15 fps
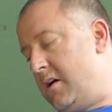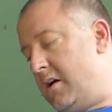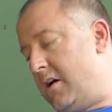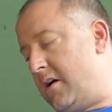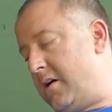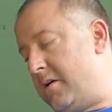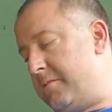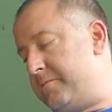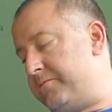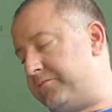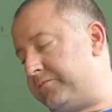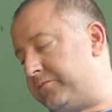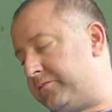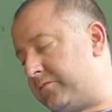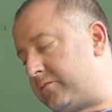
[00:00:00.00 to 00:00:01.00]
um,
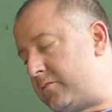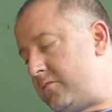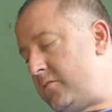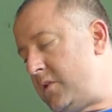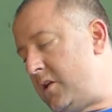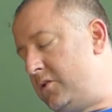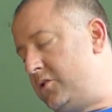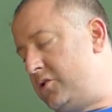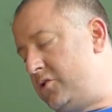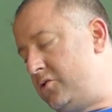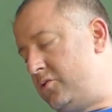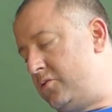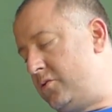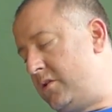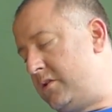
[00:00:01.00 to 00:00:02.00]

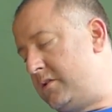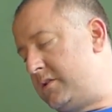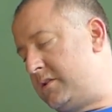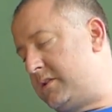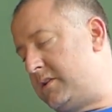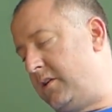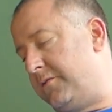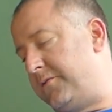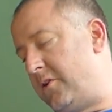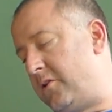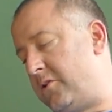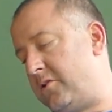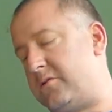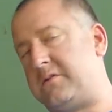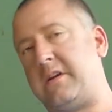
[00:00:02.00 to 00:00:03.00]
do still
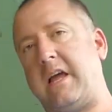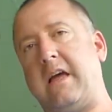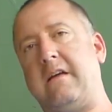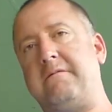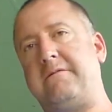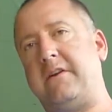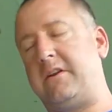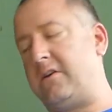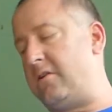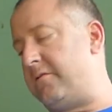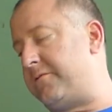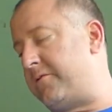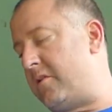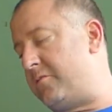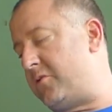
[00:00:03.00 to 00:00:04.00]
photos and video
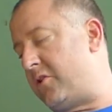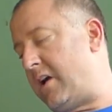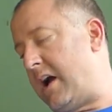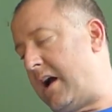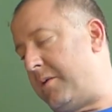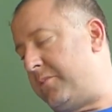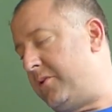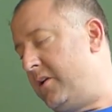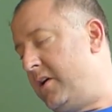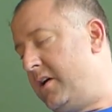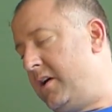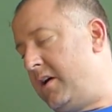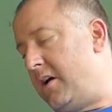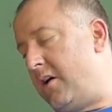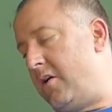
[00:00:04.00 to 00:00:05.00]
from your app
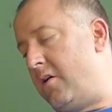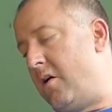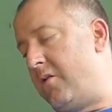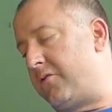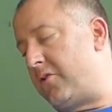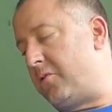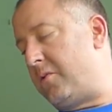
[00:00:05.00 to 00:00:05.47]
over a